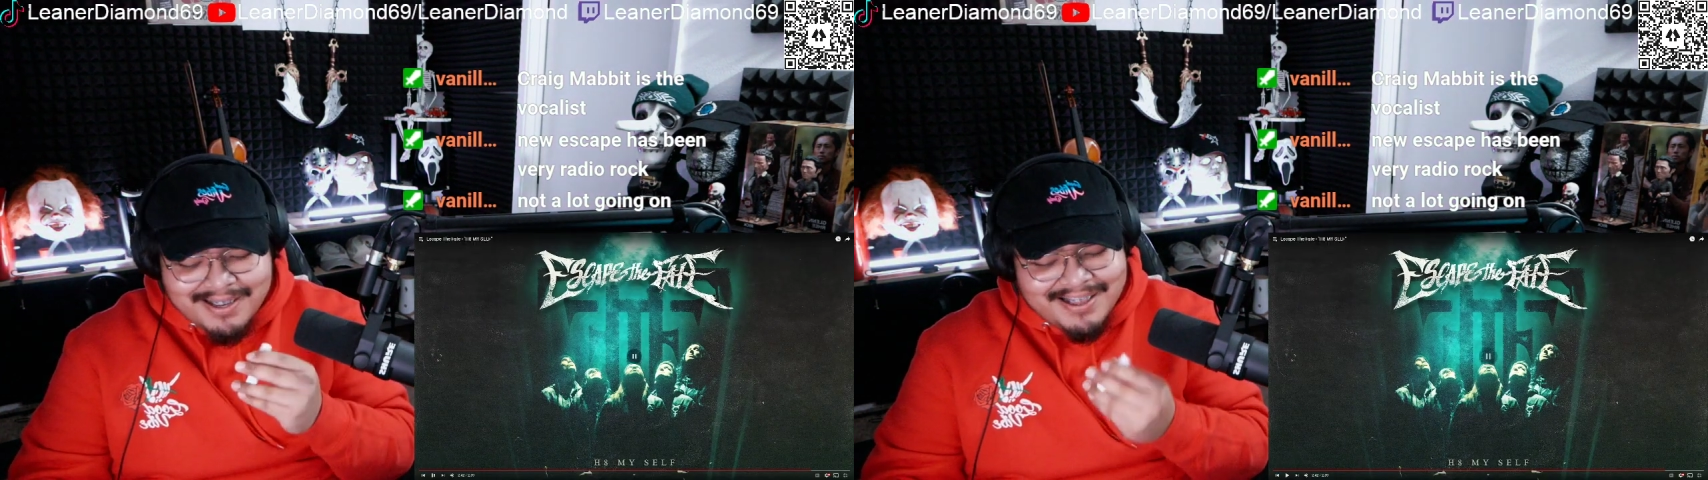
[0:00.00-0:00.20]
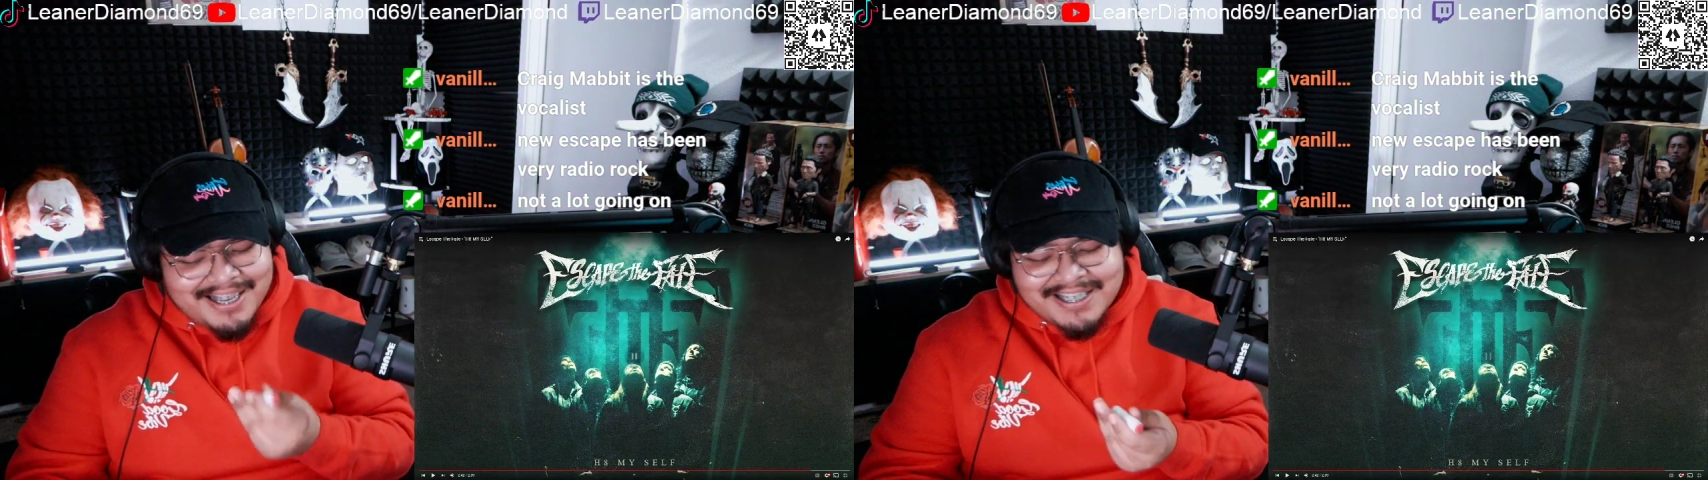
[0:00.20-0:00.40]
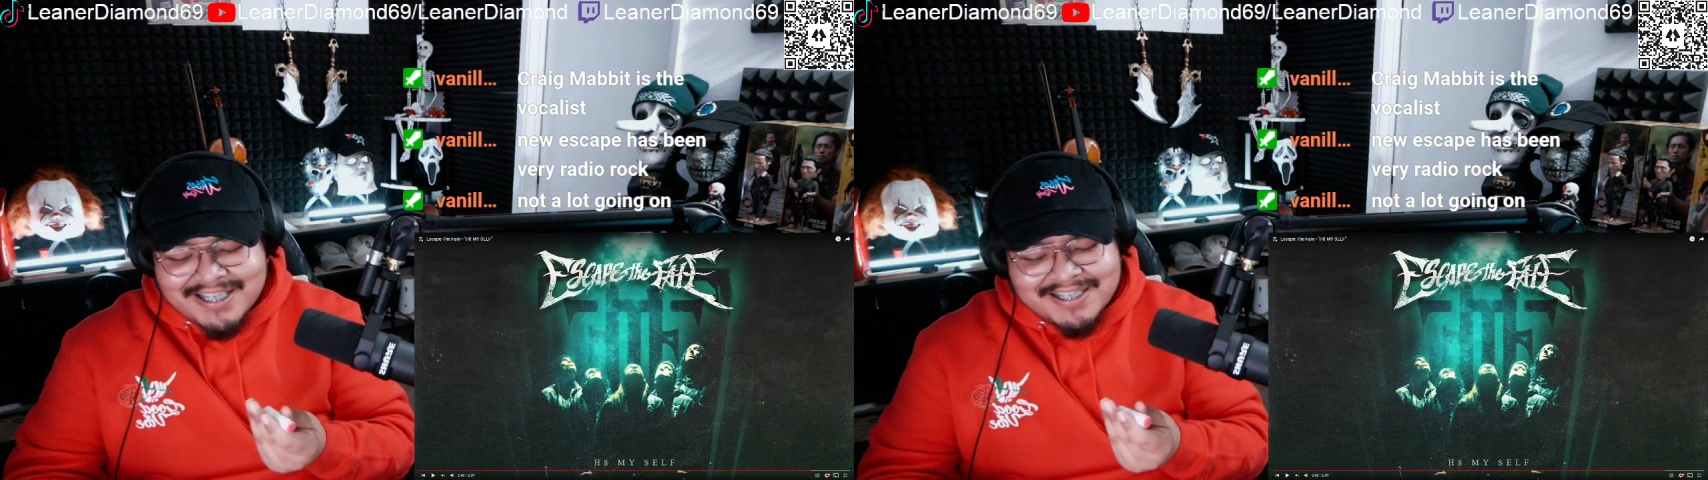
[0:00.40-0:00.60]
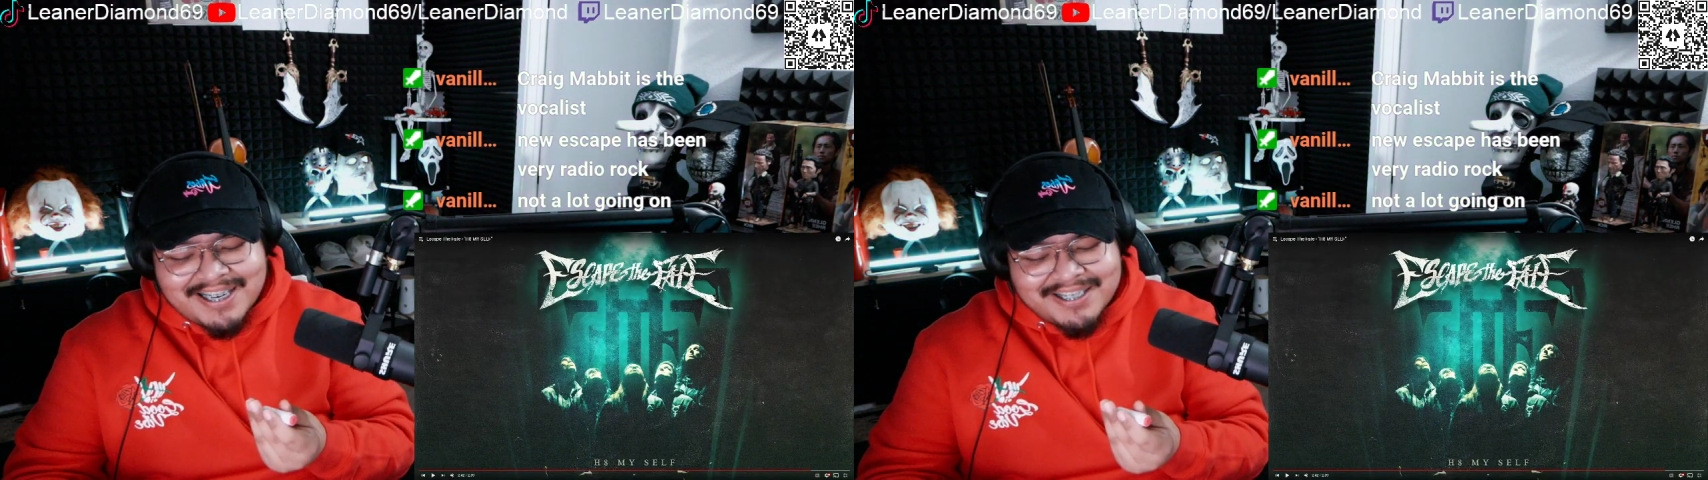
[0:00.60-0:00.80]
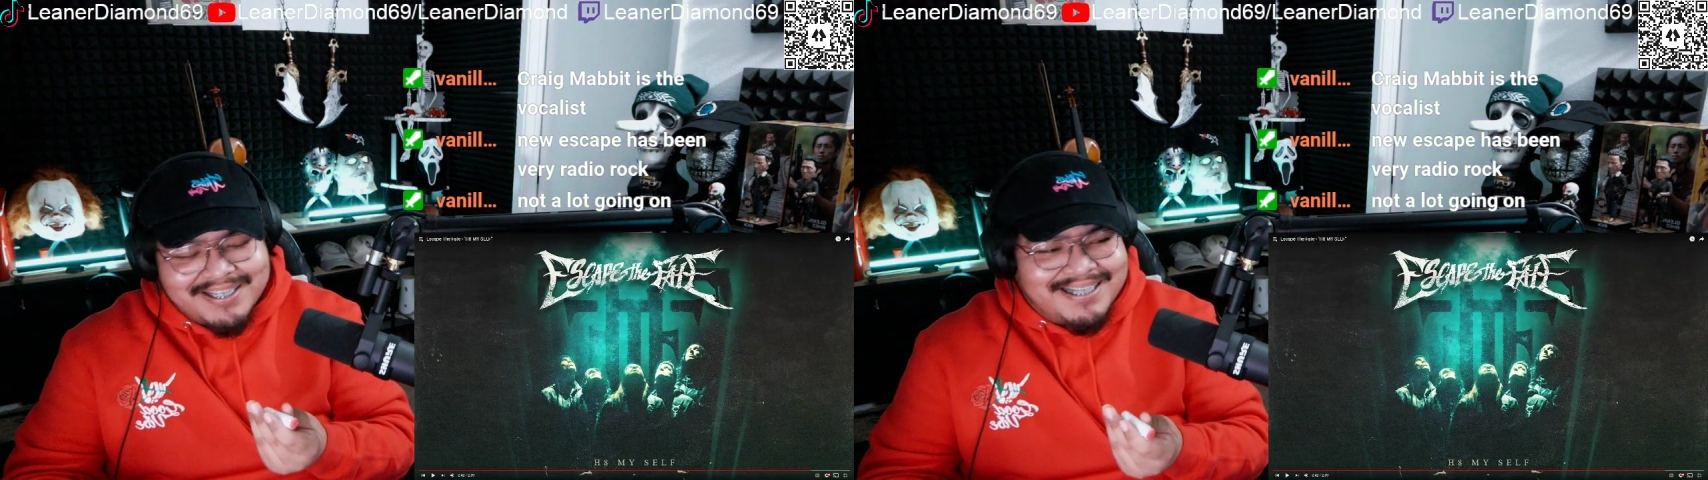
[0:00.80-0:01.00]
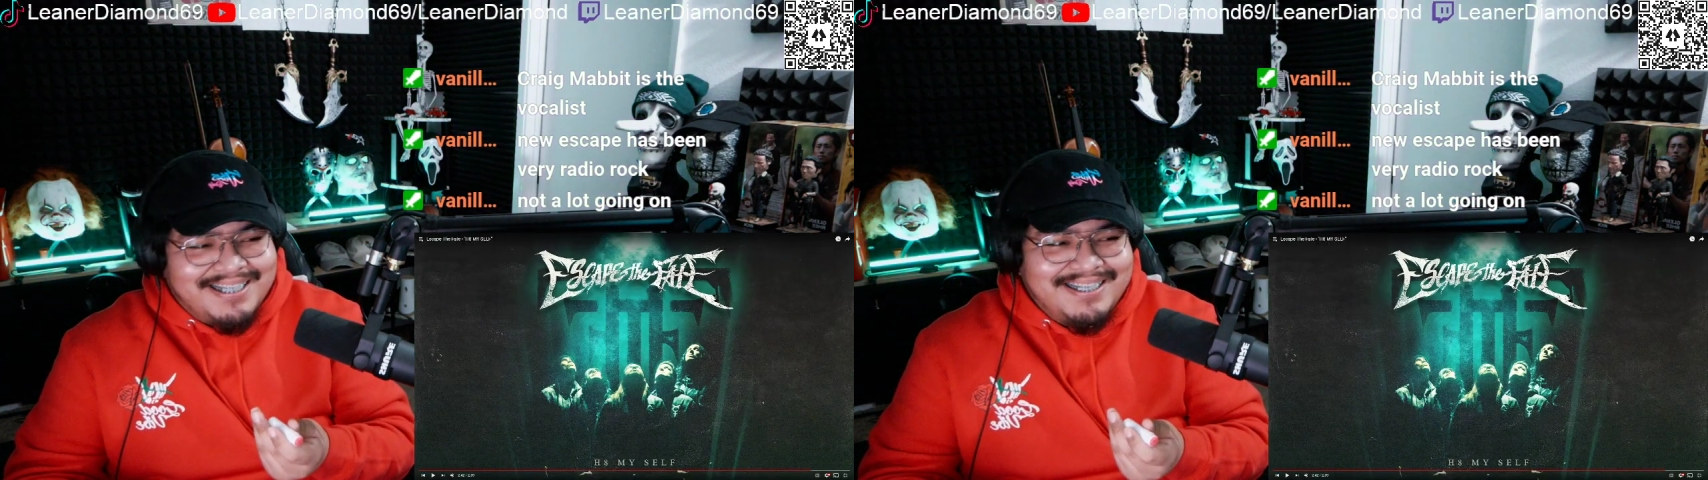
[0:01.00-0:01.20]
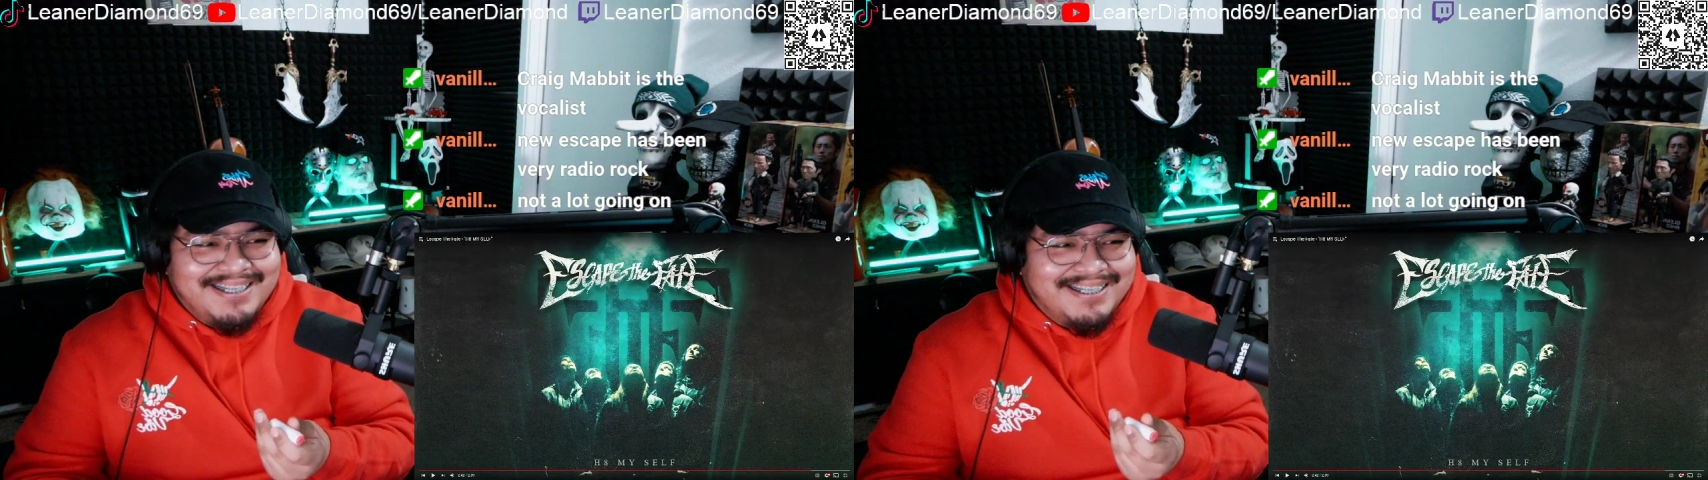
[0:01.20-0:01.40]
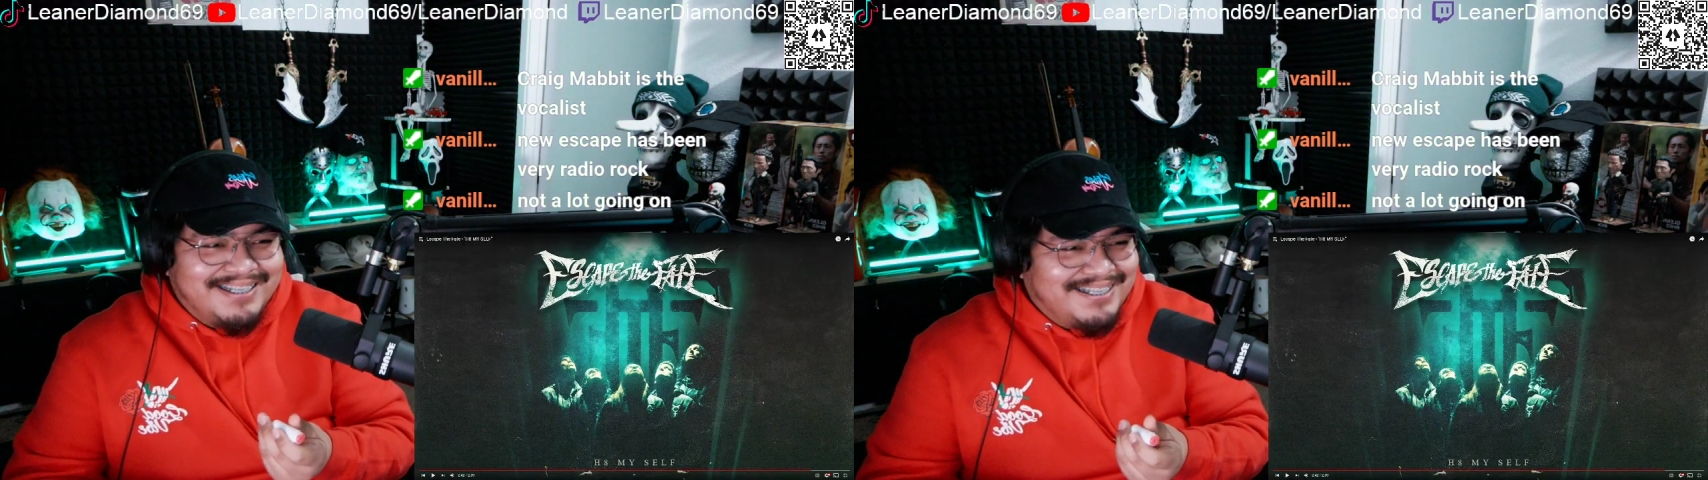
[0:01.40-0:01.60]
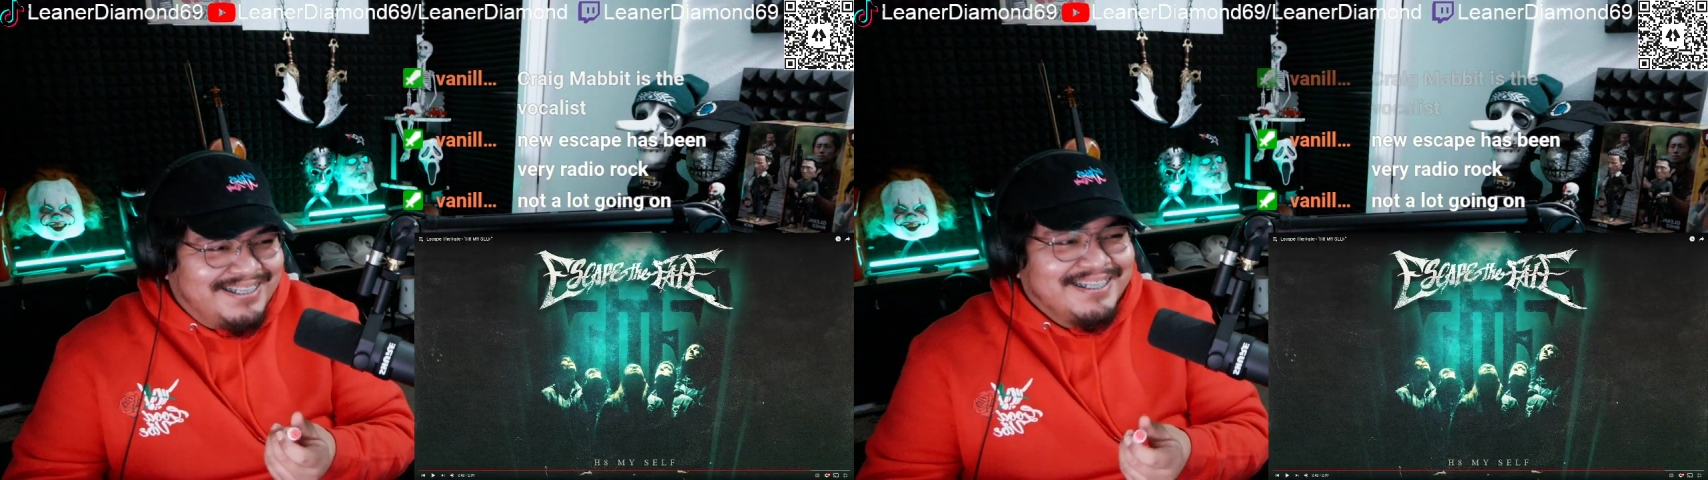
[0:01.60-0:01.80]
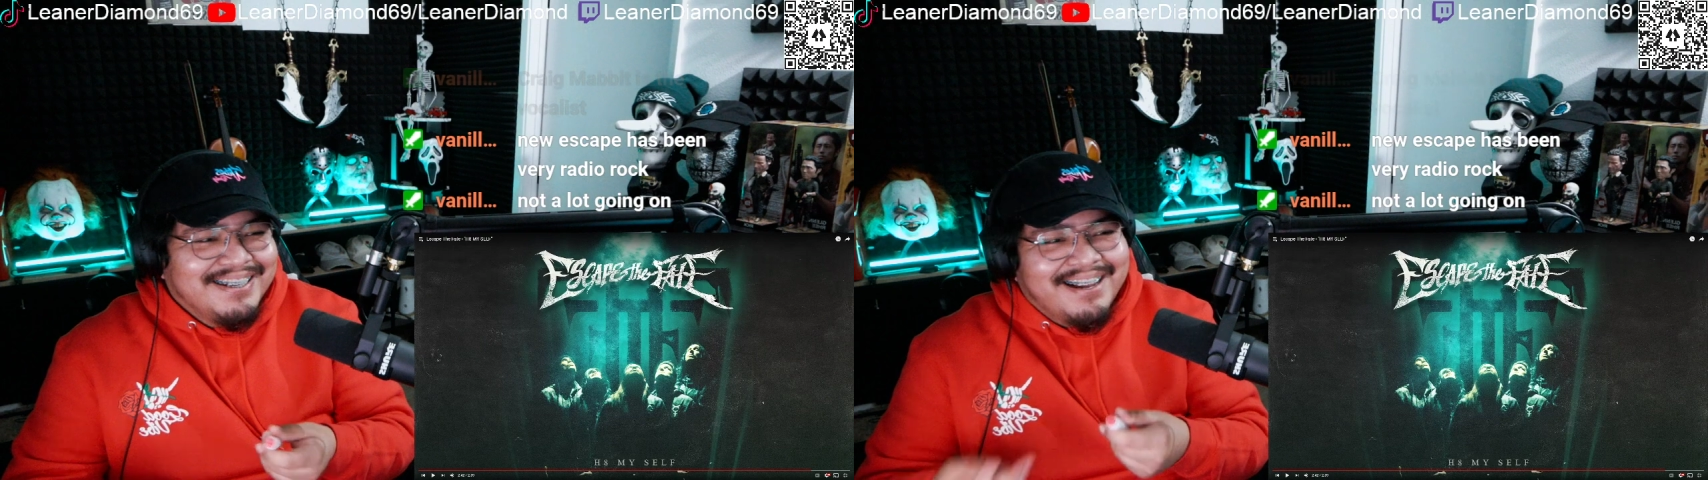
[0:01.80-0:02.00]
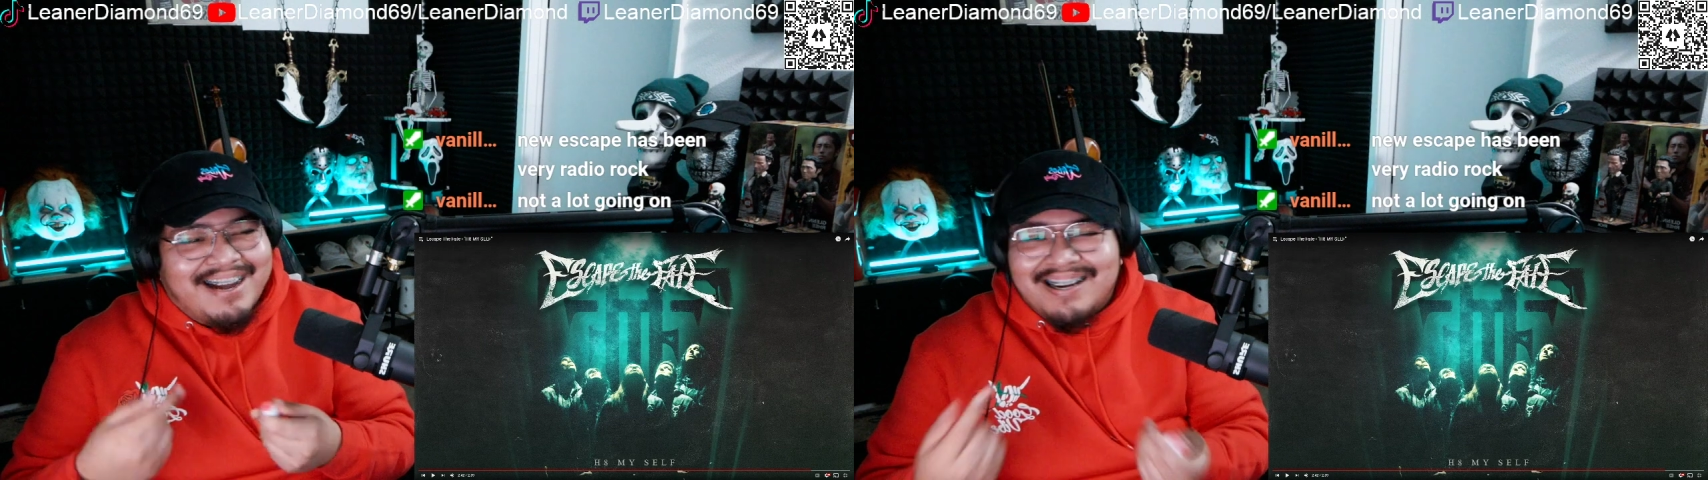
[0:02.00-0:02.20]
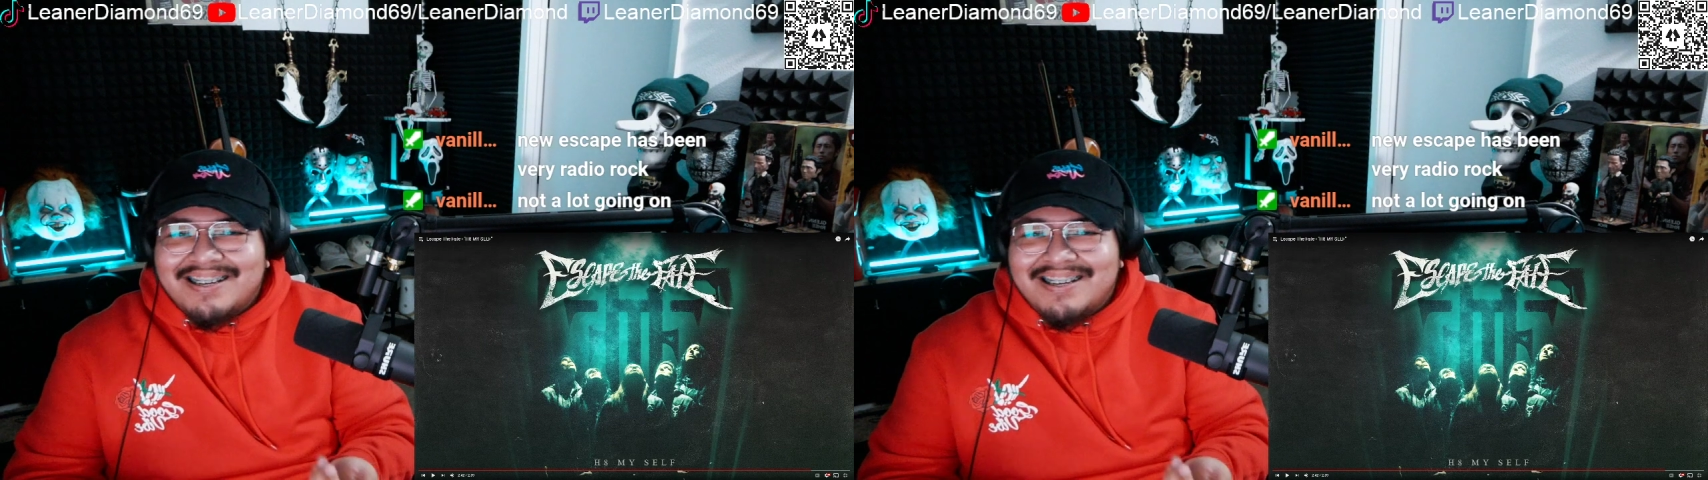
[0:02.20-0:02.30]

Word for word: Like this, I could I